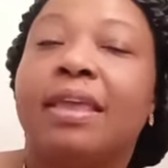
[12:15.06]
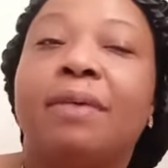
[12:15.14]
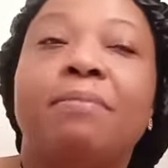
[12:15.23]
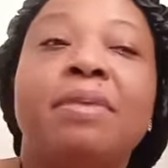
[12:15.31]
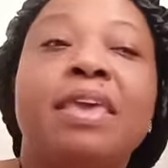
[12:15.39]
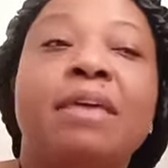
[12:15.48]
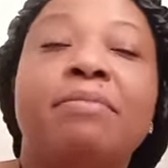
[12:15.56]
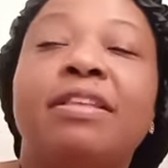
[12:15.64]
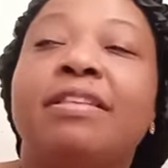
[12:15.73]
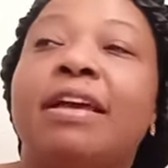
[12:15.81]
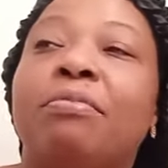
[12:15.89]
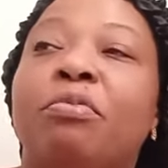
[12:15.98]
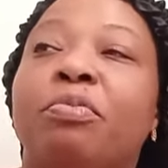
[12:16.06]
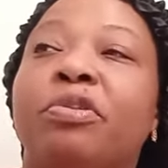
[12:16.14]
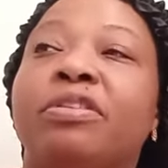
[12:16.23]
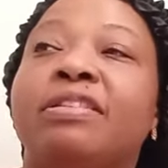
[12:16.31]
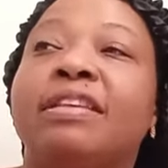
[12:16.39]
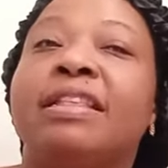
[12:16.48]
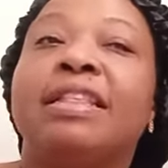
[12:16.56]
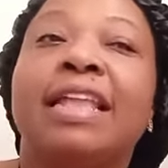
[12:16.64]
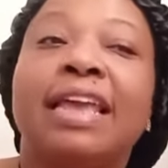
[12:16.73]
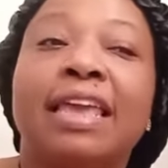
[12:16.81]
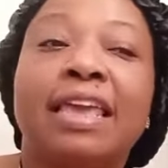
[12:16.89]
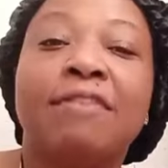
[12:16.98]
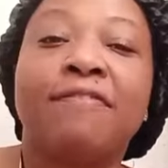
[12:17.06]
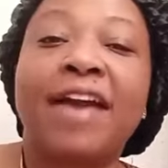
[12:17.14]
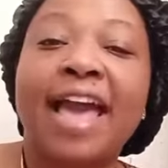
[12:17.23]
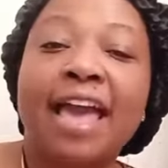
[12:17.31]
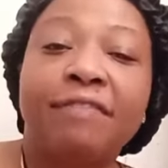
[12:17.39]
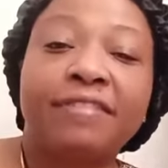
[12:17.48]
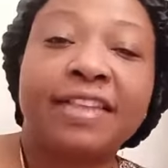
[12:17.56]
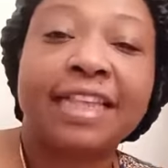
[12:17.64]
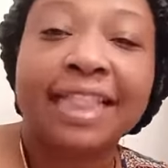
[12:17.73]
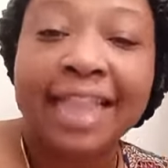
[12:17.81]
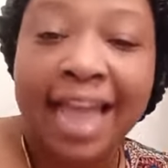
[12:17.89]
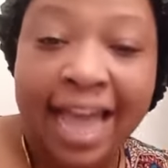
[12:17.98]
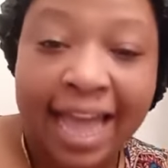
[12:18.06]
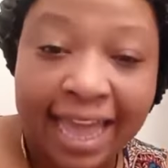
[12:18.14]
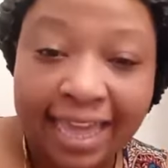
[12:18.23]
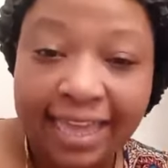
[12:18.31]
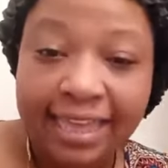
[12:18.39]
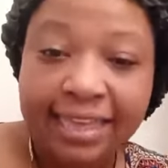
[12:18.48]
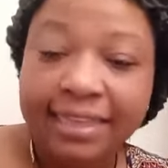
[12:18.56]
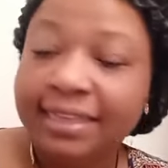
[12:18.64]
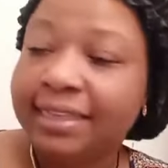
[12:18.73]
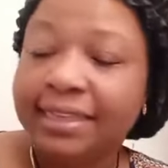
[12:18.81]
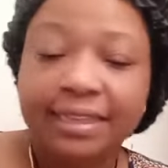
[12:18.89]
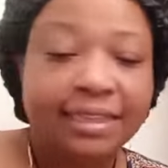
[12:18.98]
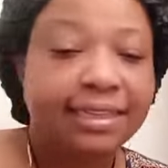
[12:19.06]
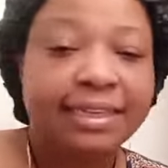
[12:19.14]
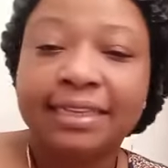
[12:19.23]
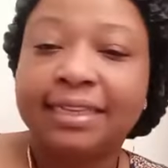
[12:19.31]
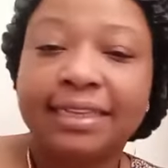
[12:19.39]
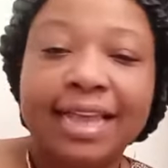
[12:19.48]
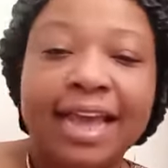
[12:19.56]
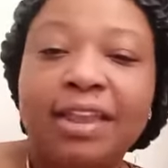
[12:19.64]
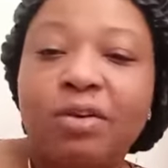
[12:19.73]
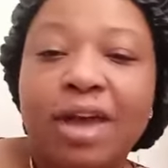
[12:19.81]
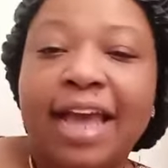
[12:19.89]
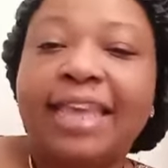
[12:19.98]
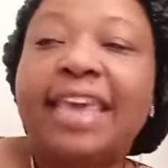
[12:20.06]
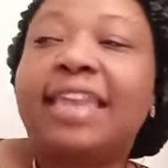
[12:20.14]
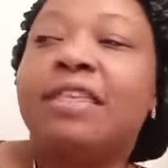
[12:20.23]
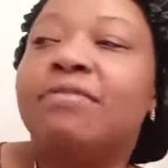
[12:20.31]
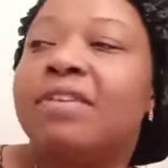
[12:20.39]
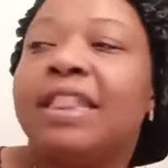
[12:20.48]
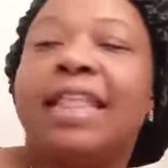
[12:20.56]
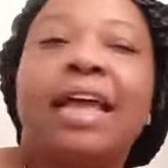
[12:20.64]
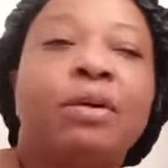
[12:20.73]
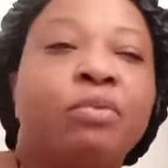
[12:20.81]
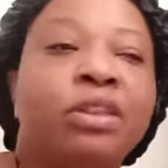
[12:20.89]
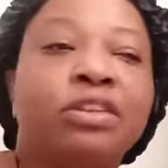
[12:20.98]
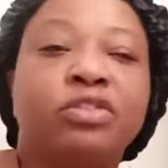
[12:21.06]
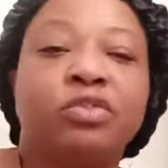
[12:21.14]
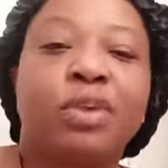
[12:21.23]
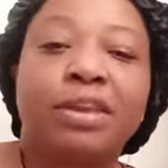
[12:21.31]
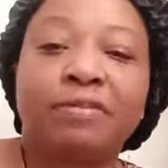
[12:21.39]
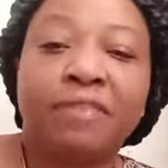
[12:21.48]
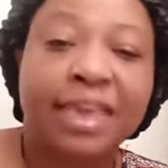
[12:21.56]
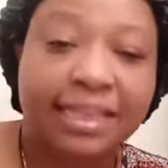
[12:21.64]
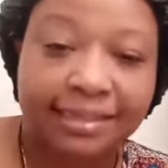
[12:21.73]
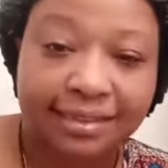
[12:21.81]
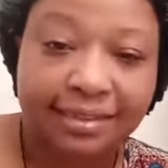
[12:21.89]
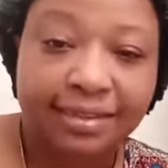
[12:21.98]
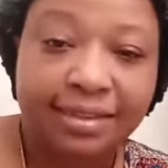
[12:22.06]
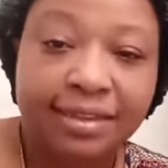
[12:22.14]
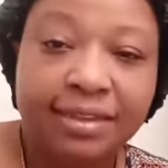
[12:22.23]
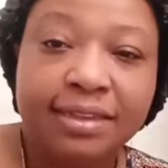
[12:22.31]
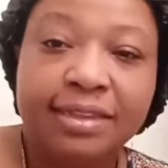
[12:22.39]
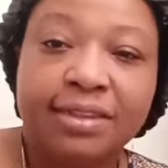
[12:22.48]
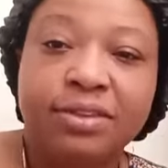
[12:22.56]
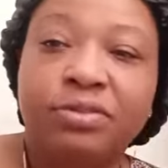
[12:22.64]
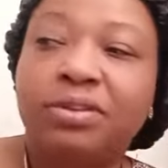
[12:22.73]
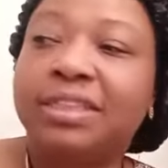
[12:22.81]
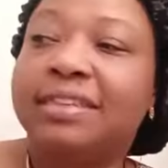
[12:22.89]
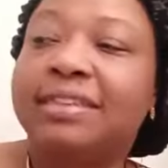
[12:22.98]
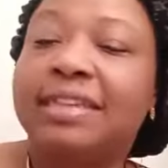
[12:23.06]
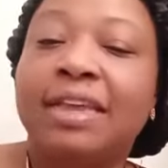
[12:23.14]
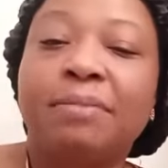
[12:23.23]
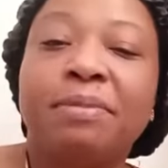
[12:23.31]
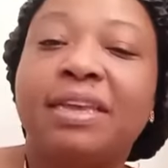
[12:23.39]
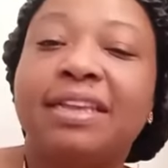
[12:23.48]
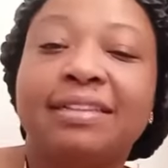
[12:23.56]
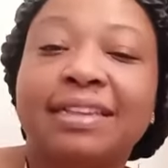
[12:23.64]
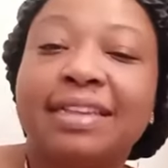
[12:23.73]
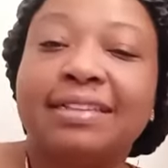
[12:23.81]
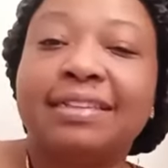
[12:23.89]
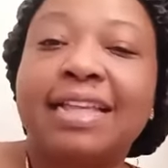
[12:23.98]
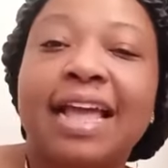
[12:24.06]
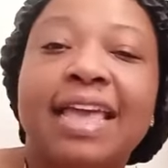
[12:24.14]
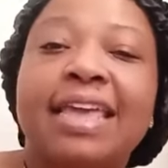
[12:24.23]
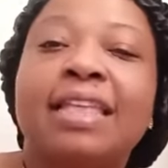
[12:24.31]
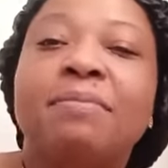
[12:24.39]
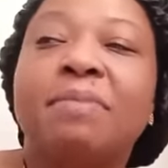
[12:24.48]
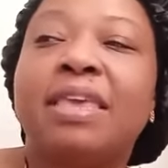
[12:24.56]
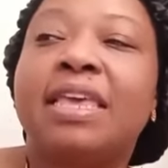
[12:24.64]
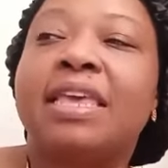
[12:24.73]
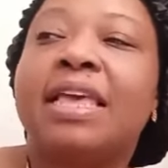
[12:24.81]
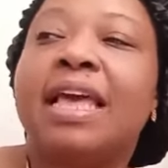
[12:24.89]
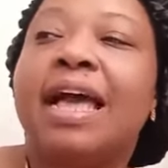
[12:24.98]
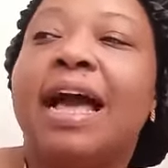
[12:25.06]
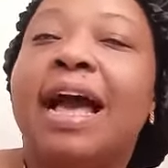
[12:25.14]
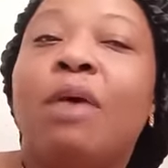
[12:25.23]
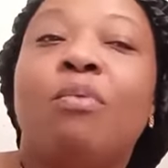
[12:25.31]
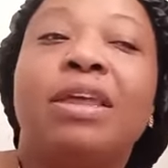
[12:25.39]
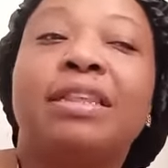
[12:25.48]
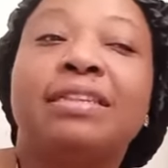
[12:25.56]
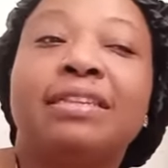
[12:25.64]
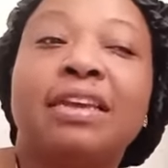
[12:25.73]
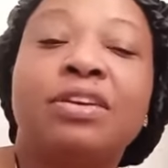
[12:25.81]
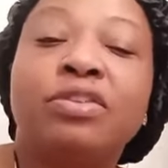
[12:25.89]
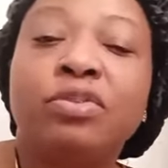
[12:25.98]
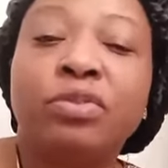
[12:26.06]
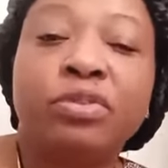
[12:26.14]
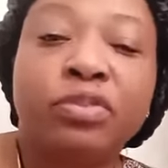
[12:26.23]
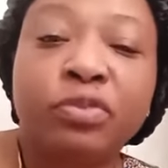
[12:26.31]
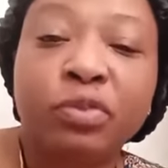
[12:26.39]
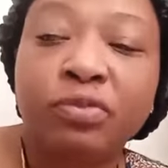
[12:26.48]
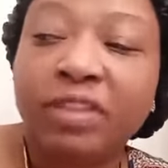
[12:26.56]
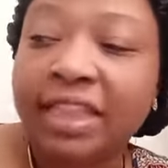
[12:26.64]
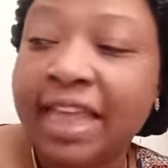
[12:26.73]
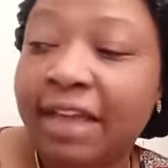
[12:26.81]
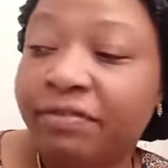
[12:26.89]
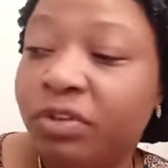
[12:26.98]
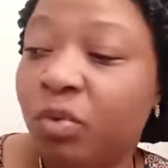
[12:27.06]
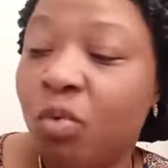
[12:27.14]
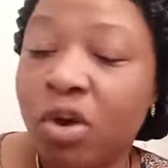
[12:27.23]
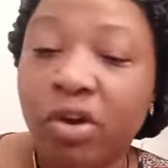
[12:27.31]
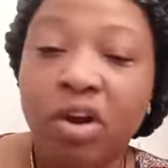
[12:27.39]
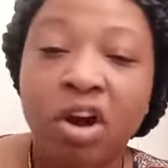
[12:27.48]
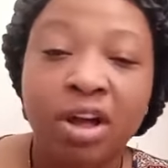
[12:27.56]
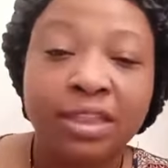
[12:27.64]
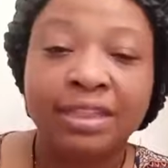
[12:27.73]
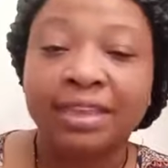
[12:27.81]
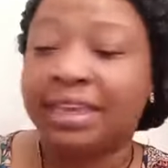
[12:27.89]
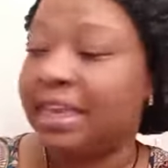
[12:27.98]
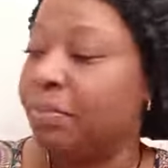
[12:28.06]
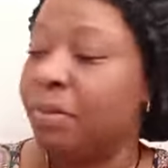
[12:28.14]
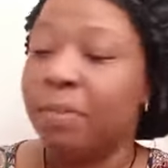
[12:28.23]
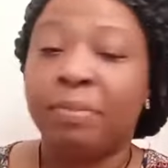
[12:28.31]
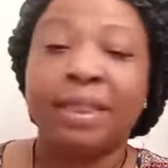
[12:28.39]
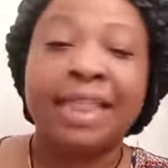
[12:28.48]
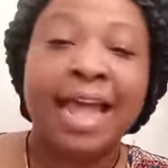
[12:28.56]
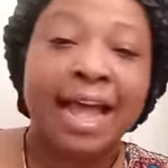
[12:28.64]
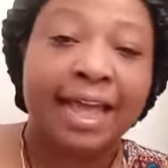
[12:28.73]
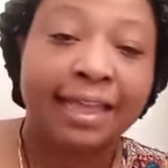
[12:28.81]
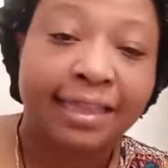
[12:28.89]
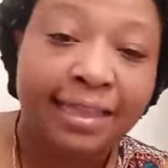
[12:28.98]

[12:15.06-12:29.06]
And me, I'm the type of person, like, if I have to lie, I don't, I can't even lie with a straight face. You understand? Because it's not in me. I'd rather tell you the truth than have to work hard to keep up a lie.